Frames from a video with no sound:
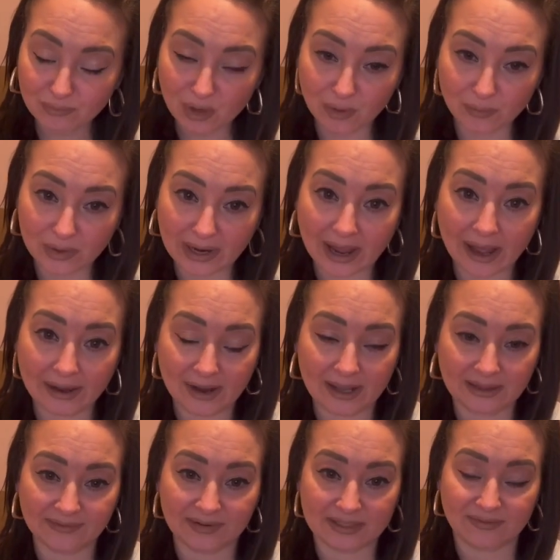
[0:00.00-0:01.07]
We can't hide
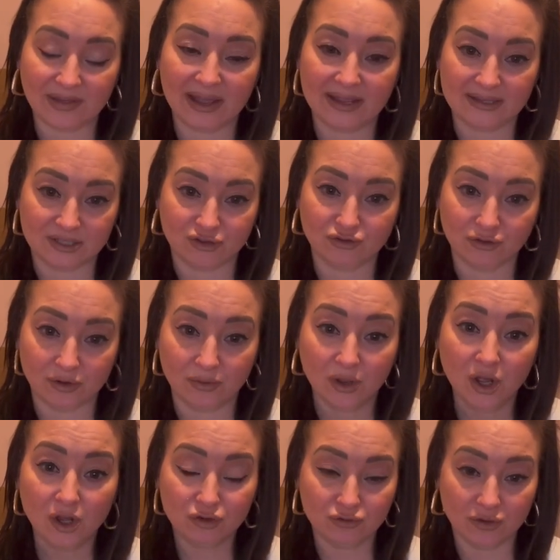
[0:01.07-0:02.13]
the fact that he's a true
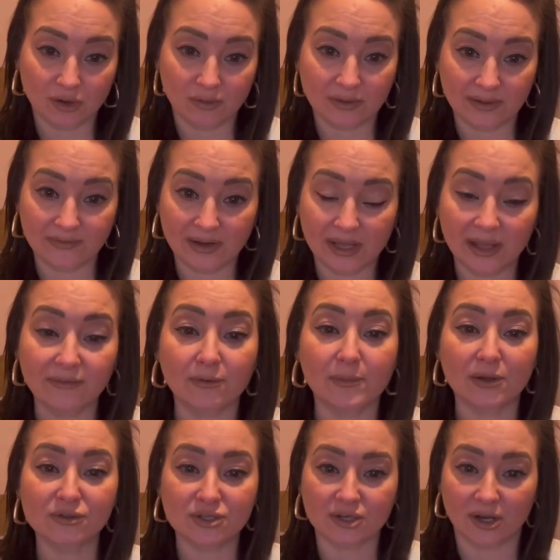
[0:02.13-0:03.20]
living evil
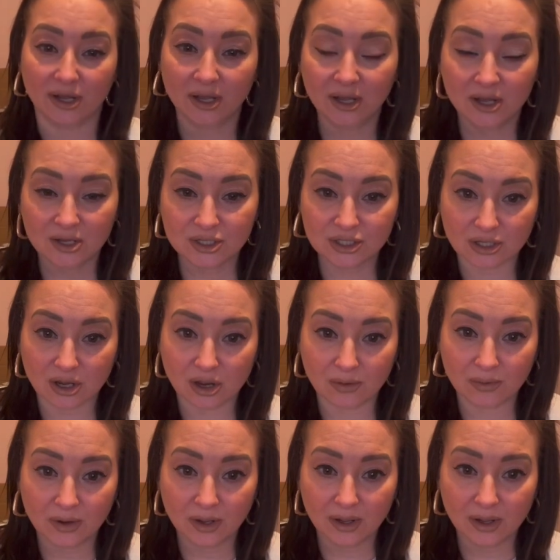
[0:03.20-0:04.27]
monster. So
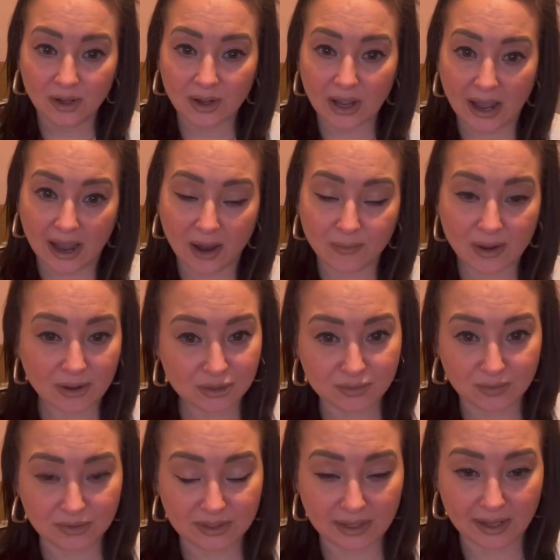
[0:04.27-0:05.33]
how else
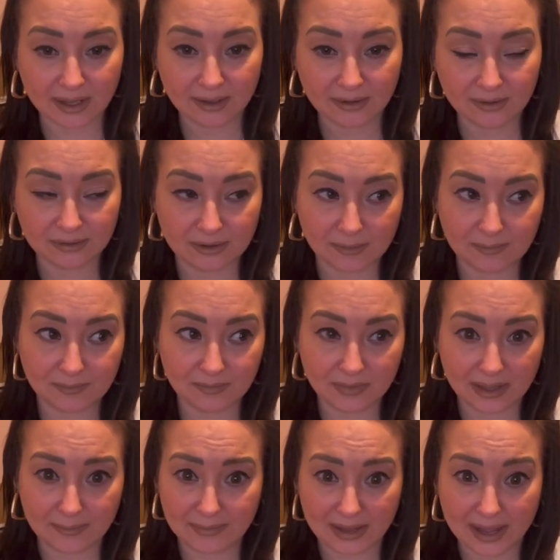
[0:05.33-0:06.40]
would
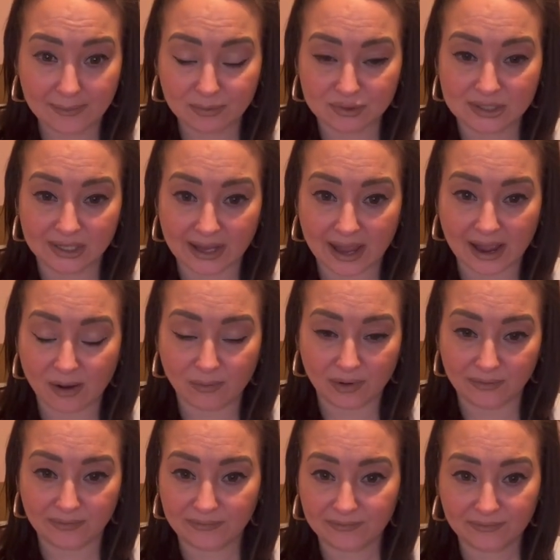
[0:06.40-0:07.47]
he be able to get out
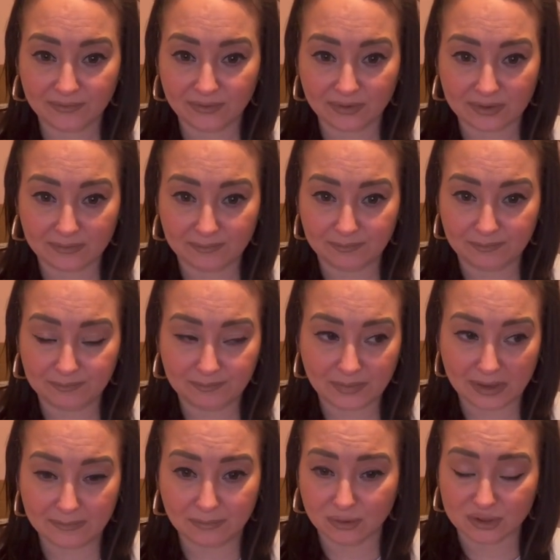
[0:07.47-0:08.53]
of
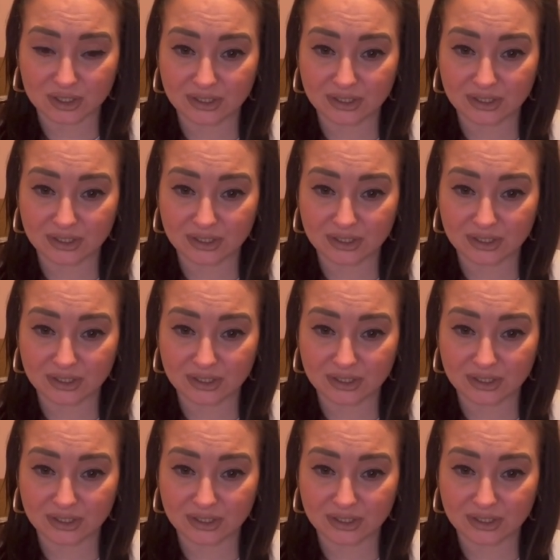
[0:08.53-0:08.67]
being put to